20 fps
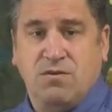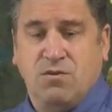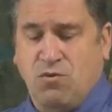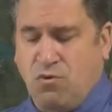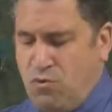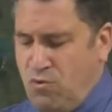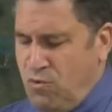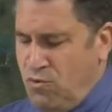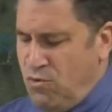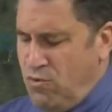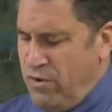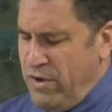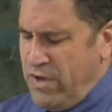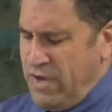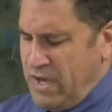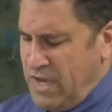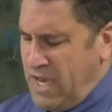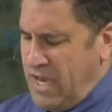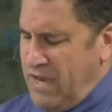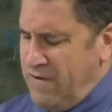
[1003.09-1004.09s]
Who
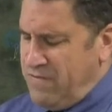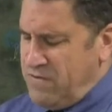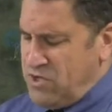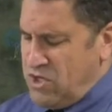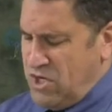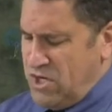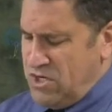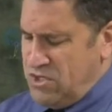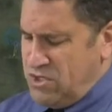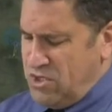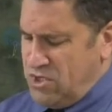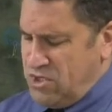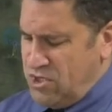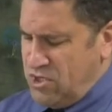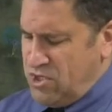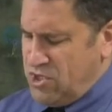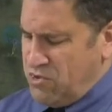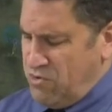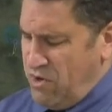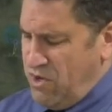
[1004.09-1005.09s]
gave Jesus the
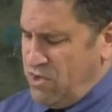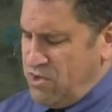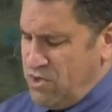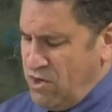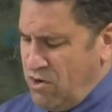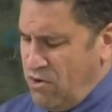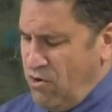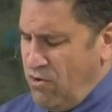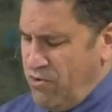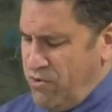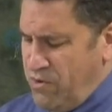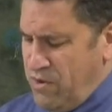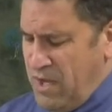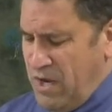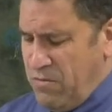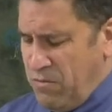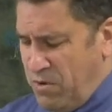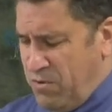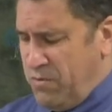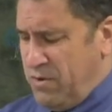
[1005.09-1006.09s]
strength to go through
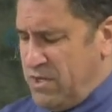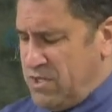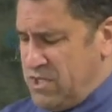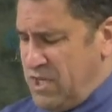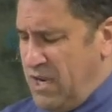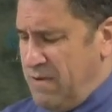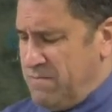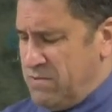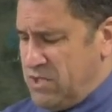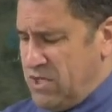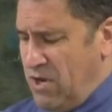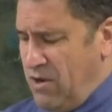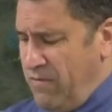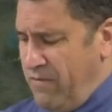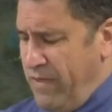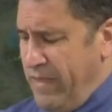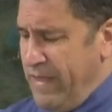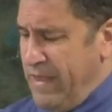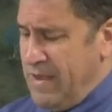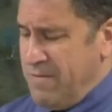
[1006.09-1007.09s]
that? Well, we would say
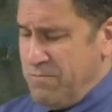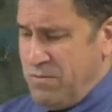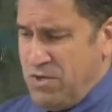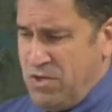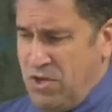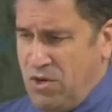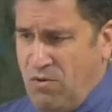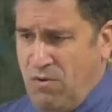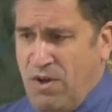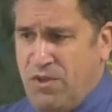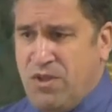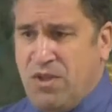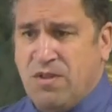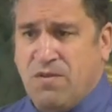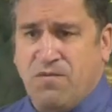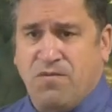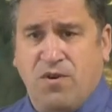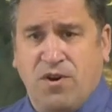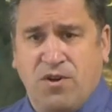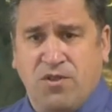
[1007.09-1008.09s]
himself, but you know, I think
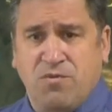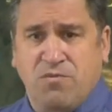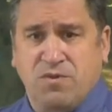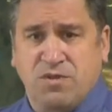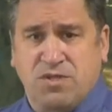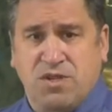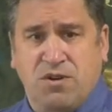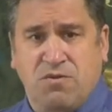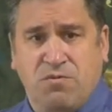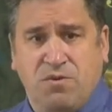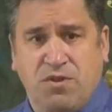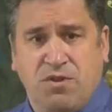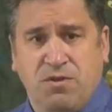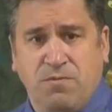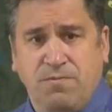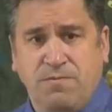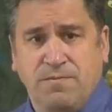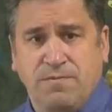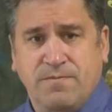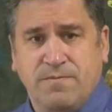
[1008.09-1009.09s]
the Father was there with
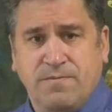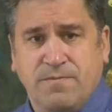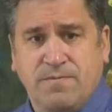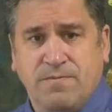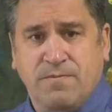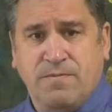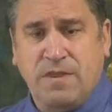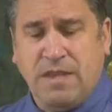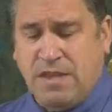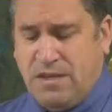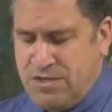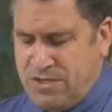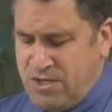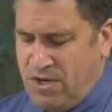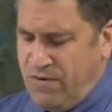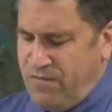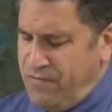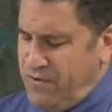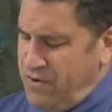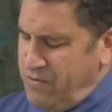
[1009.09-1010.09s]
him,
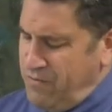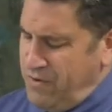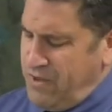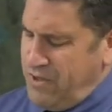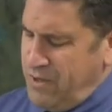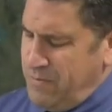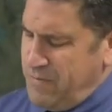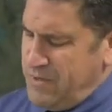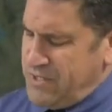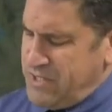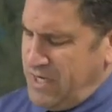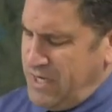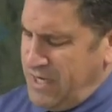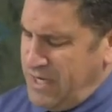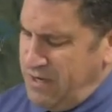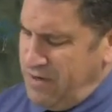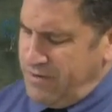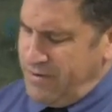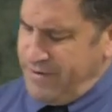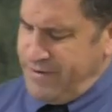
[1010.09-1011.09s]
suffering with him as he
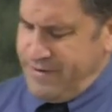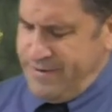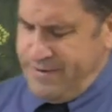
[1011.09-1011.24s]
did.